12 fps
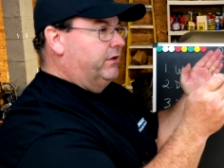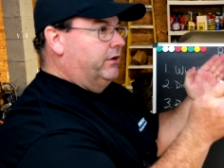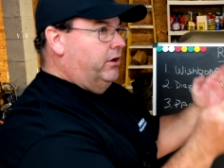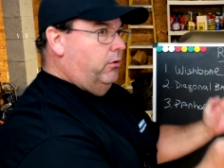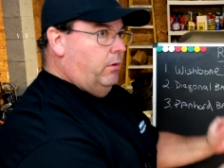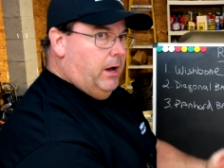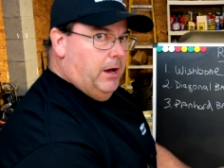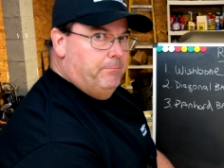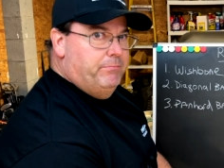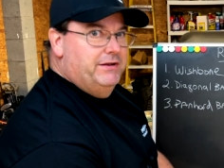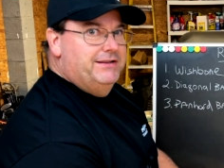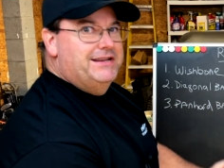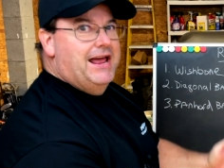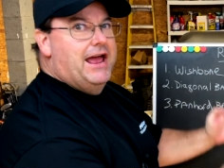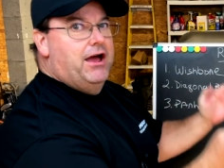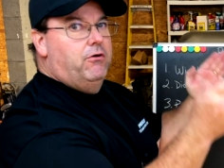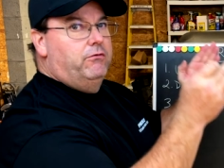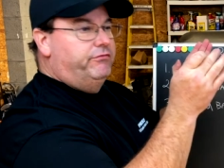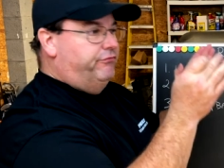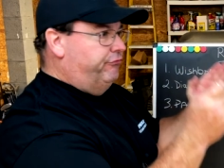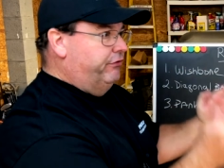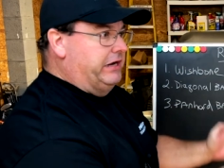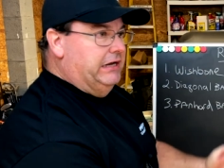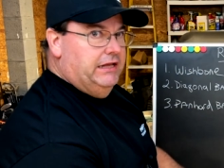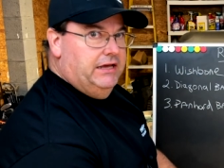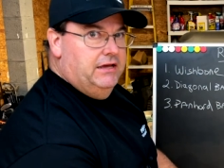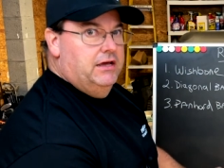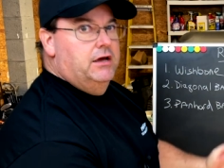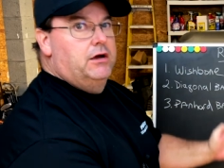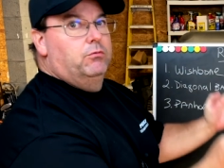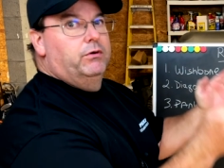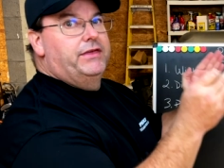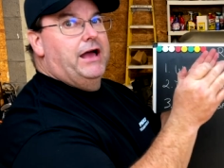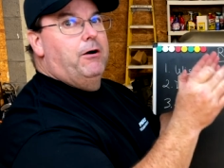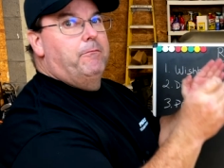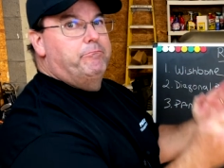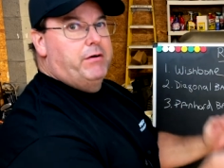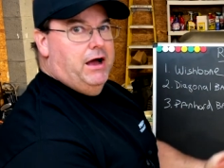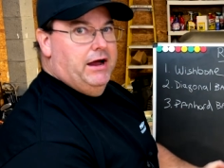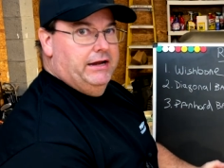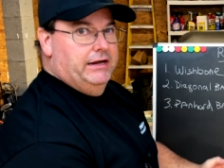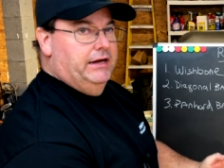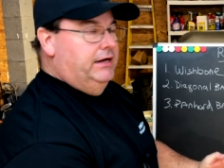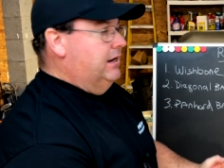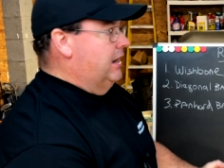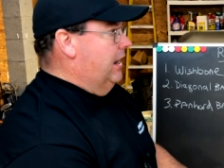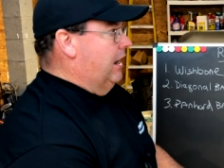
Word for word: go up and down freely without binding.